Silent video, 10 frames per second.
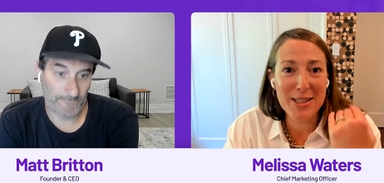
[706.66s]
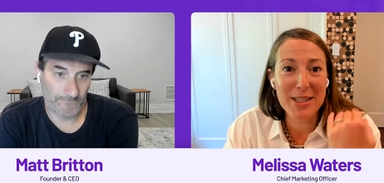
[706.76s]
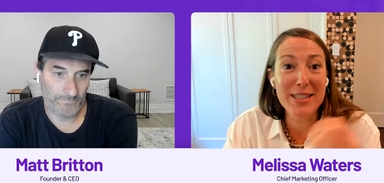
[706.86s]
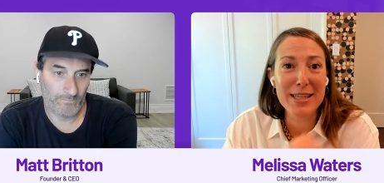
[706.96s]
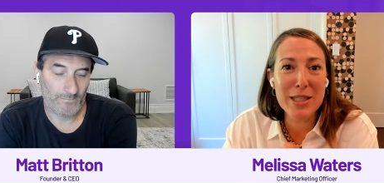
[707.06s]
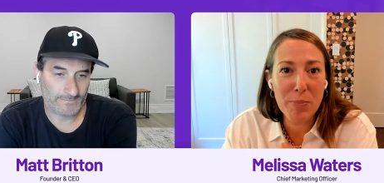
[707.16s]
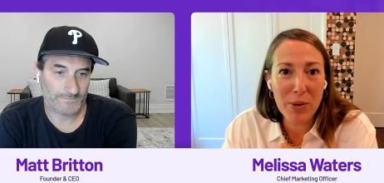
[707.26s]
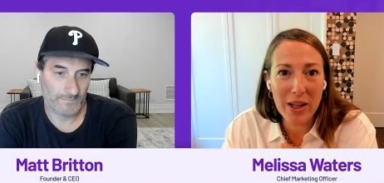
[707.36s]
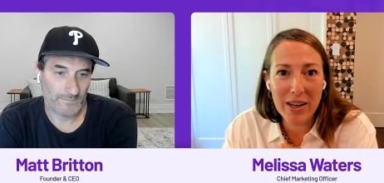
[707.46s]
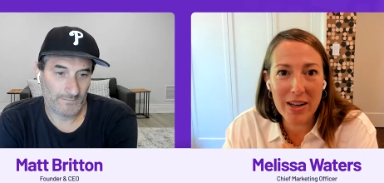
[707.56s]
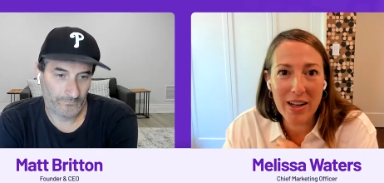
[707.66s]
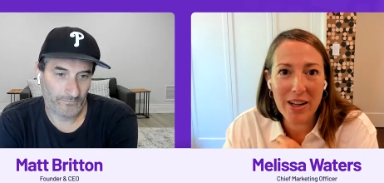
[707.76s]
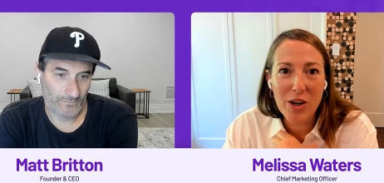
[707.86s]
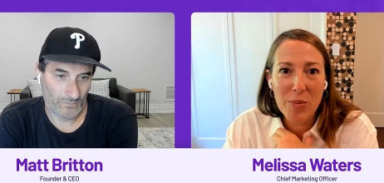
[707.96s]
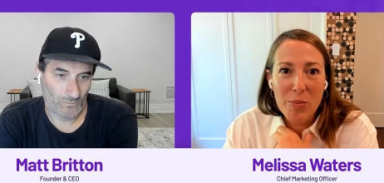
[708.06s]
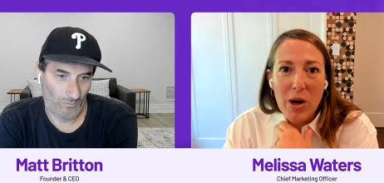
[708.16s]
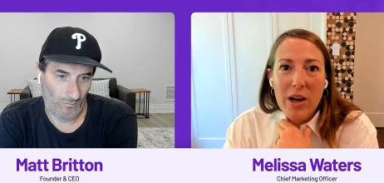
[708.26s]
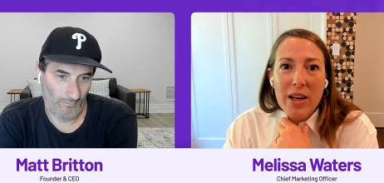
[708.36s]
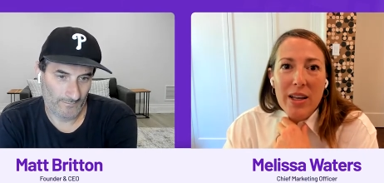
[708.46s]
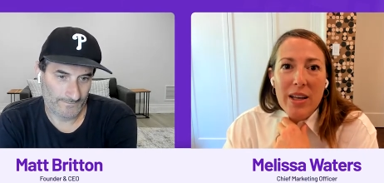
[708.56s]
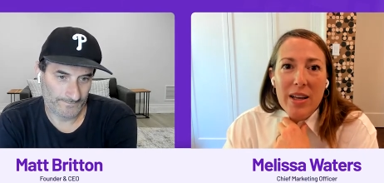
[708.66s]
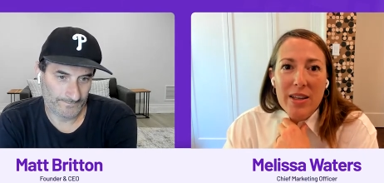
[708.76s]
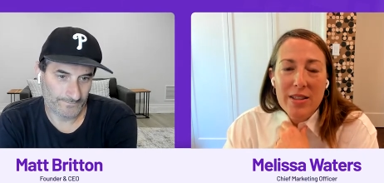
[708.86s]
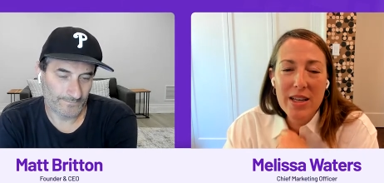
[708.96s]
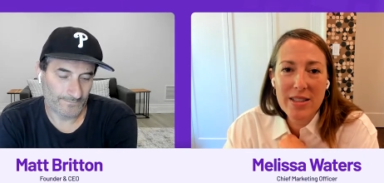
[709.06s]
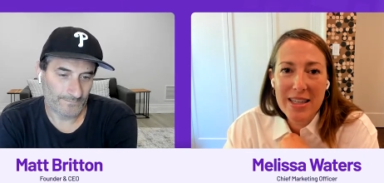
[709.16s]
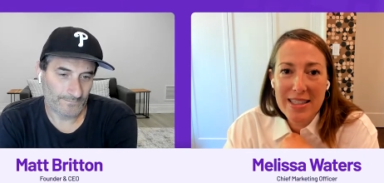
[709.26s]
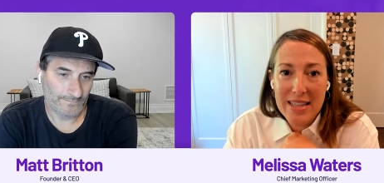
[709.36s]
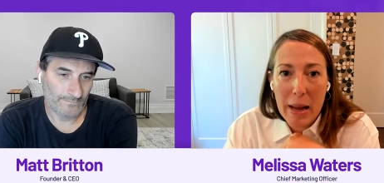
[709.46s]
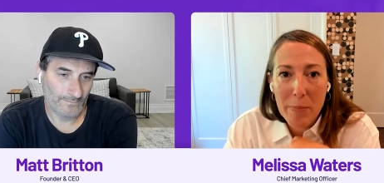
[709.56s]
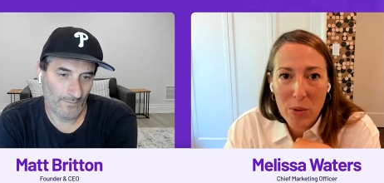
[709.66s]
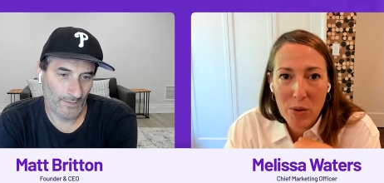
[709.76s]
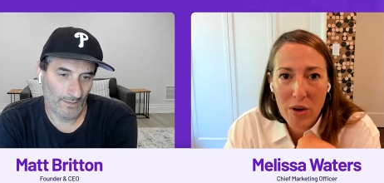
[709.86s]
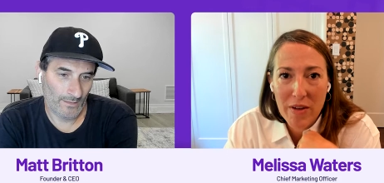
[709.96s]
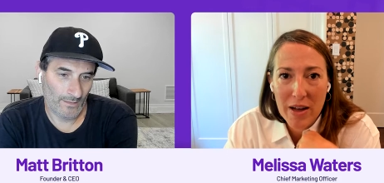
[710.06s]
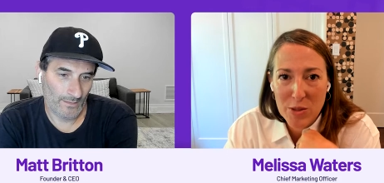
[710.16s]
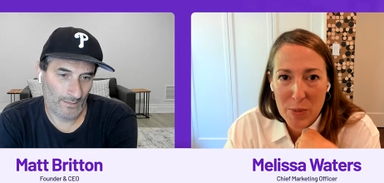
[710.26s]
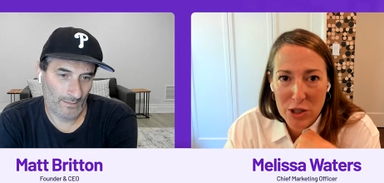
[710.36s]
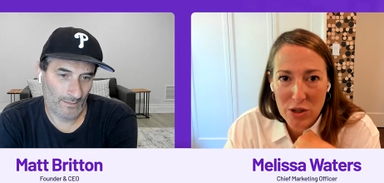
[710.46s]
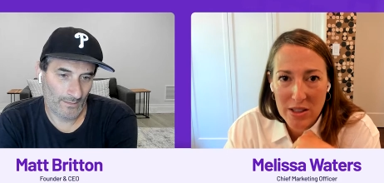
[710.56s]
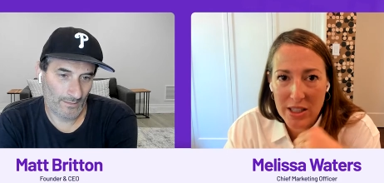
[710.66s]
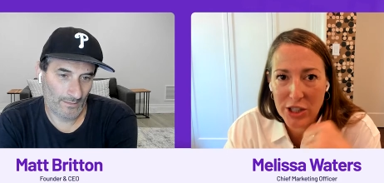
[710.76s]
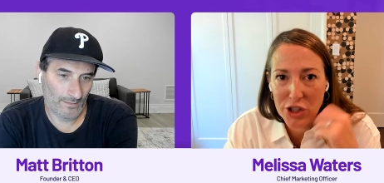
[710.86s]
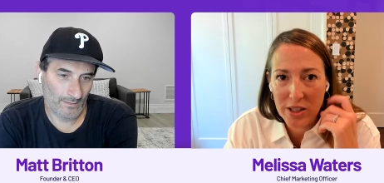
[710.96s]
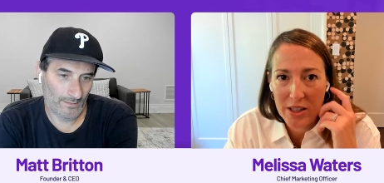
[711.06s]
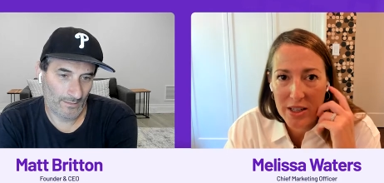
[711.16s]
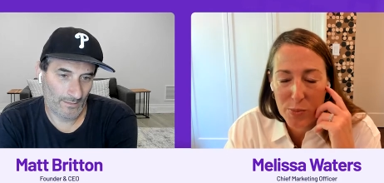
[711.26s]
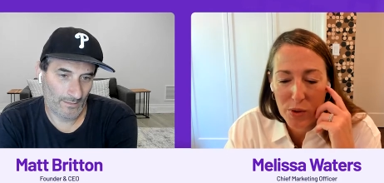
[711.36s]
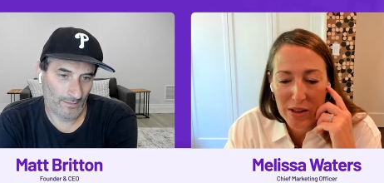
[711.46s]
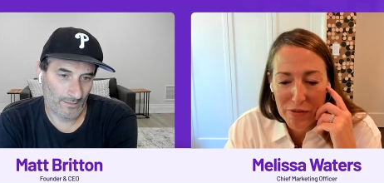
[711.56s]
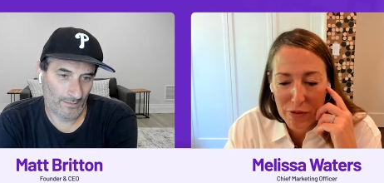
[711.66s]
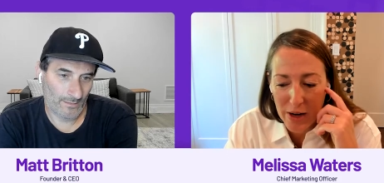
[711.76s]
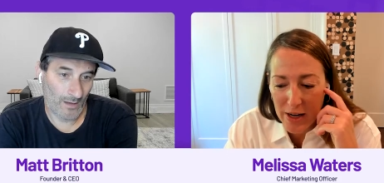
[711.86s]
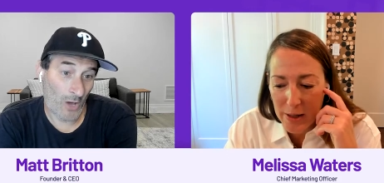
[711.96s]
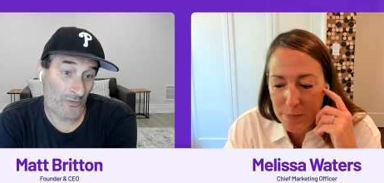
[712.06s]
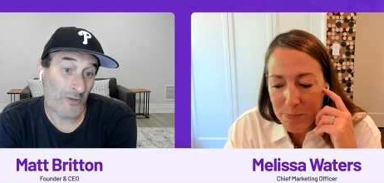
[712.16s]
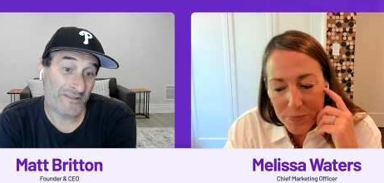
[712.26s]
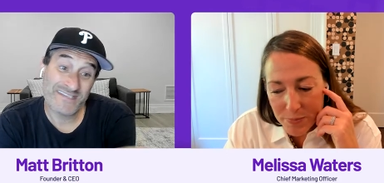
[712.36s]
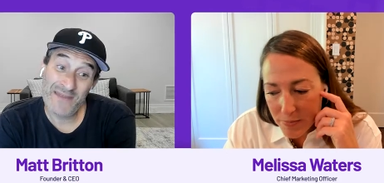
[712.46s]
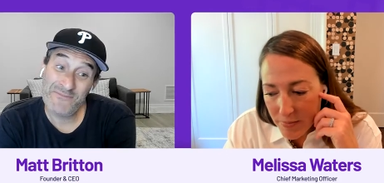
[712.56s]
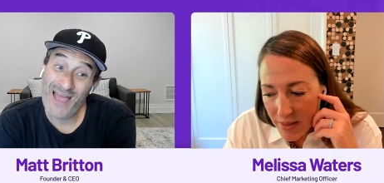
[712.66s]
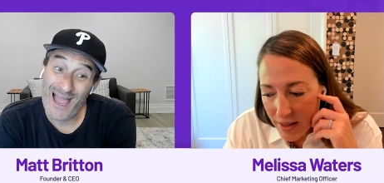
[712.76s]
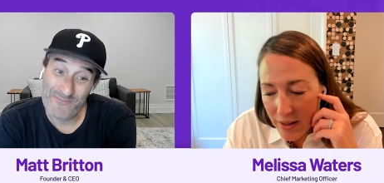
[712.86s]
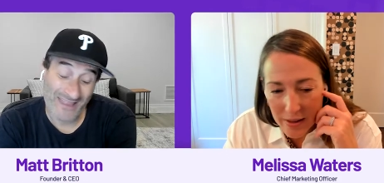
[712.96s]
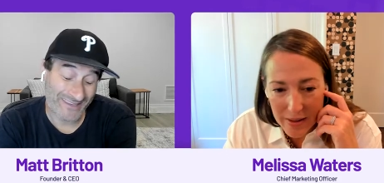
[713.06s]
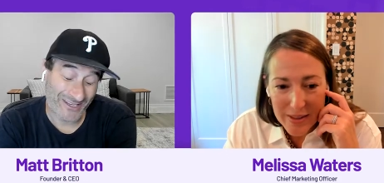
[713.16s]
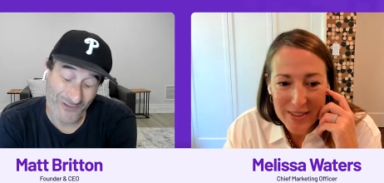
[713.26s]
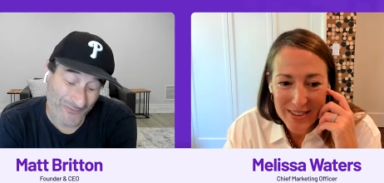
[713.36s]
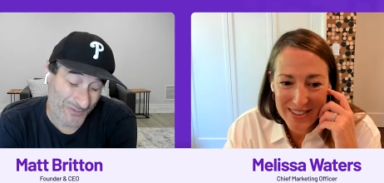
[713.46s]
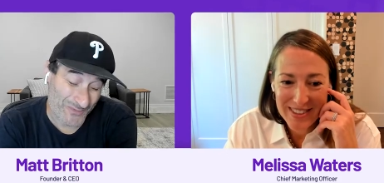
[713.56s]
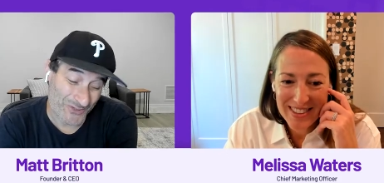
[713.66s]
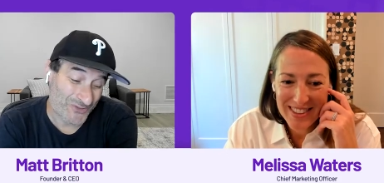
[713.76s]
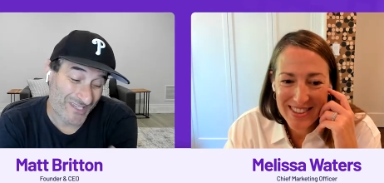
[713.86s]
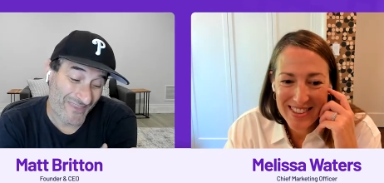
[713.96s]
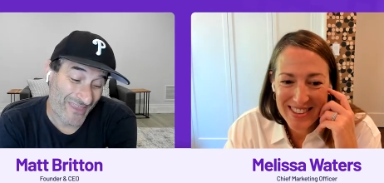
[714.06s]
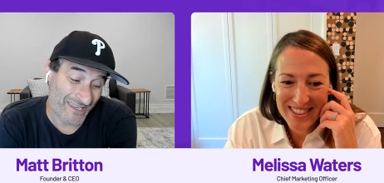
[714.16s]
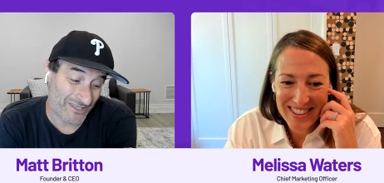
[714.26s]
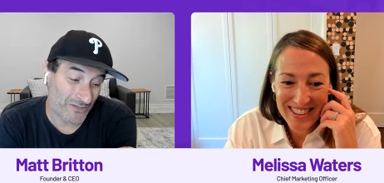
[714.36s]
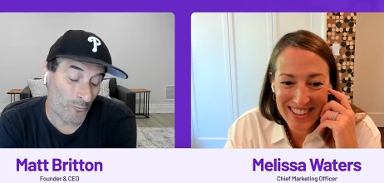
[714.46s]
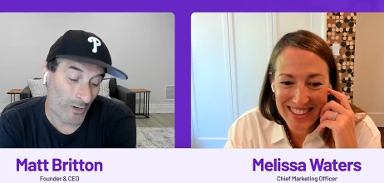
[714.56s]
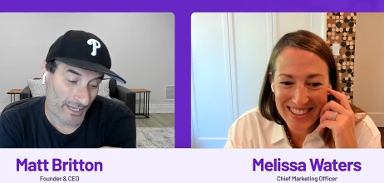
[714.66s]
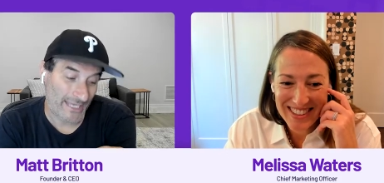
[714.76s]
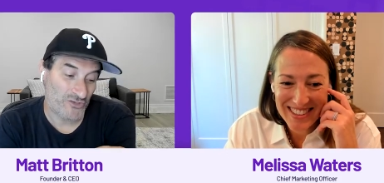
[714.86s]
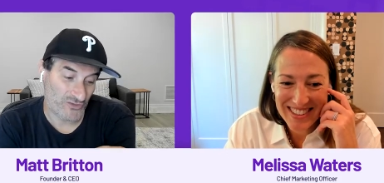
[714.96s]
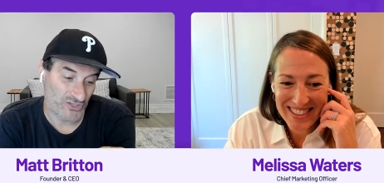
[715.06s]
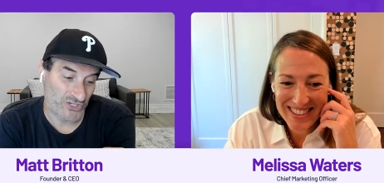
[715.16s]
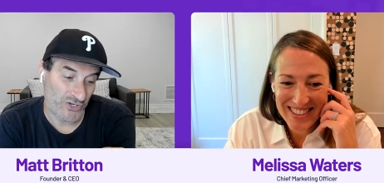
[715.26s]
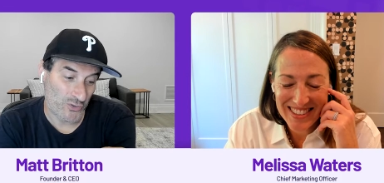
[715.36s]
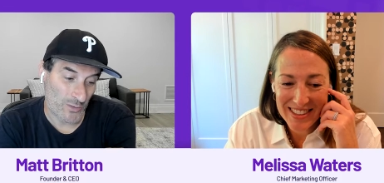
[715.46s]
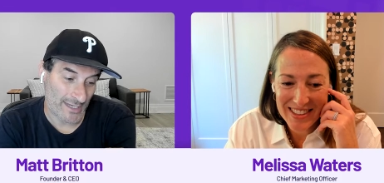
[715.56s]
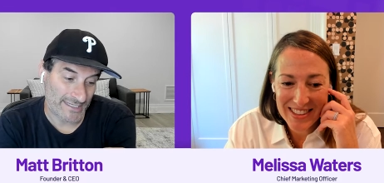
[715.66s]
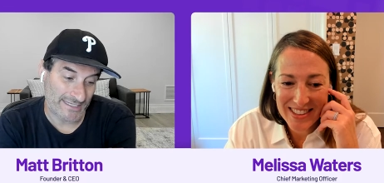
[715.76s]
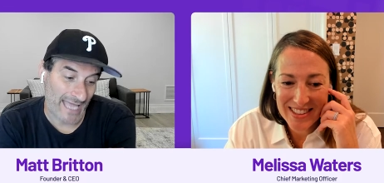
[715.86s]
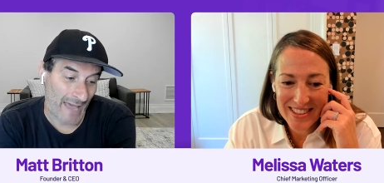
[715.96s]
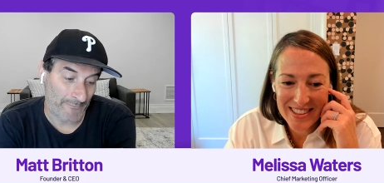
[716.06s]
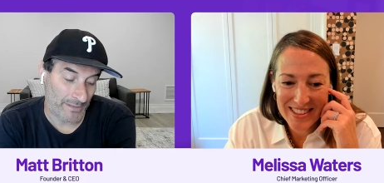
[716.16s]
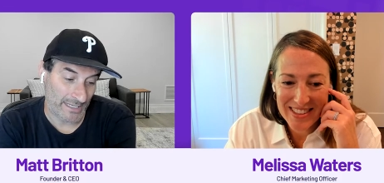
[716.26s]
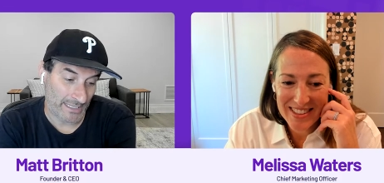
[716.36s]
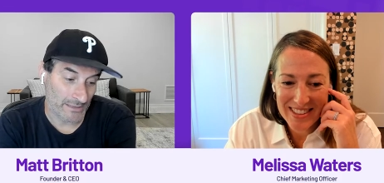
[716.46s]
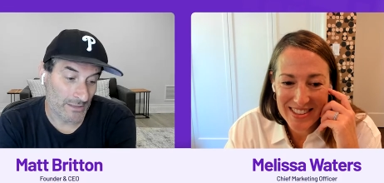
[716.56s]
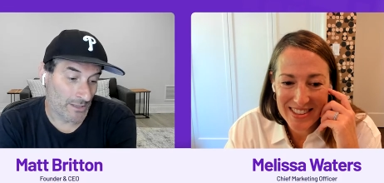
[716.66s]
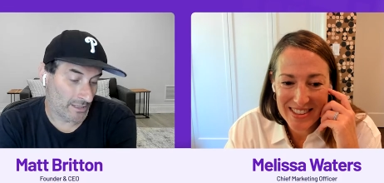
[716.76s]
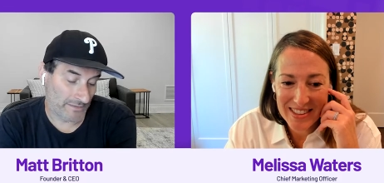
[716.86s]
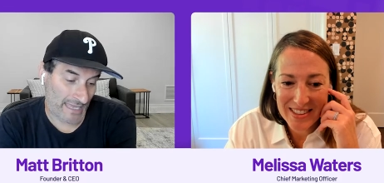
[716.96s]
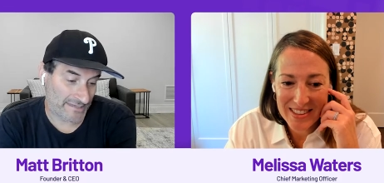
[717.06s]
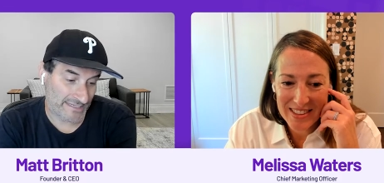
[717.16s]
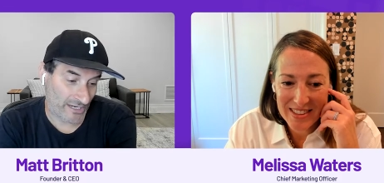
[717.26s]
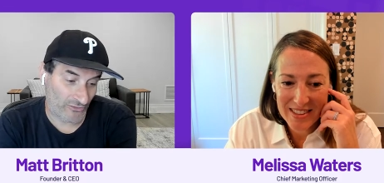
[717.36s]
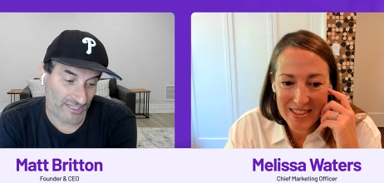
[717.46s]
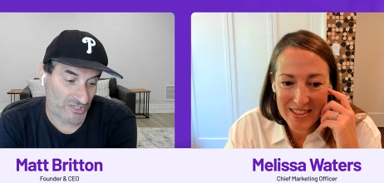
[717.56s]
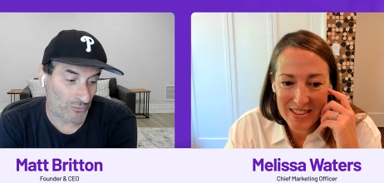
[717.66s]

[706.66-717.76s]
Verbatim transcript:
Speaker 1: as a discipline, you know, marketing is, is, an example of how specialization has proliferated. Although, at the
Speaker 2: same time, not to interrupt you, but you said that what interests you is not being necessarily so